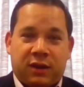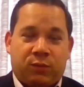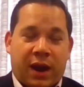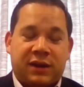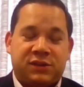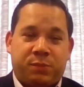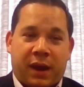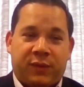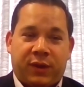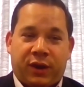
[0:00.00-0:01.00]
And Rod has
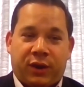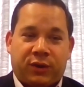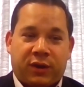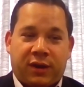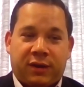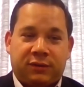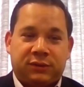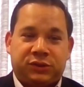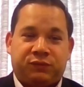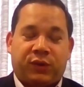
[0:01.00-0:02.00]
been there
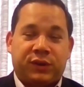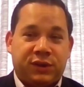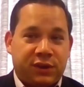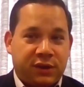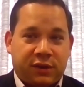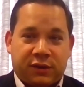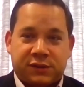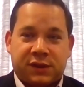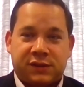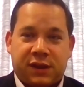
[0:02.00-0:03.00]
for
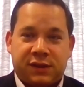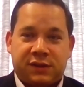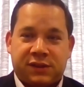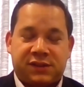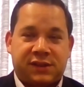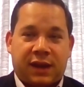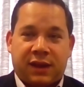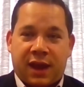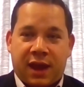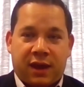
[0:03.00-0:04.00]
years as a
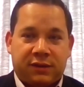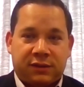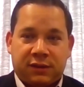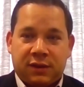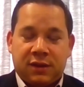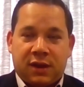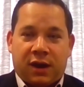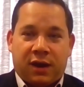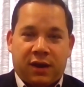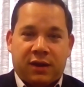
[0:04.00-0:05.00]
steady hand.
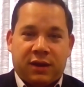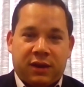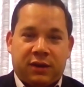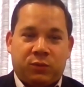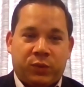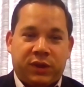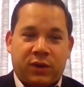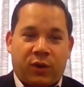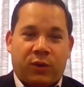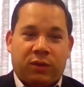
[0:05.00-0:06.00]
And
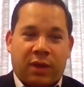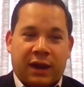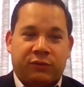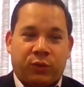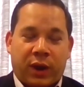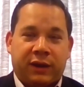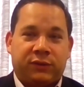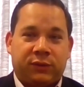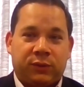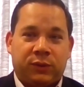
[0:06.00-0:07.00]
we owe a lot of
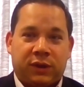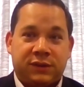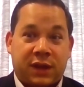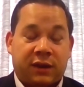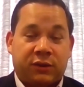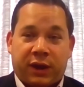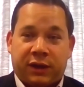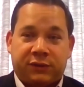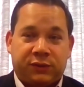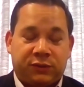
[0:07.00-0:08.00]
gratitude, a debt of
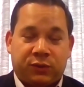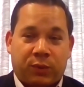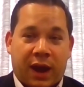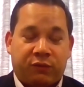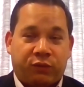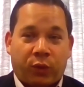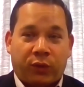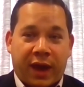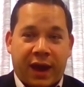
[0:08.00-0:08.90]
gratitude to Rod for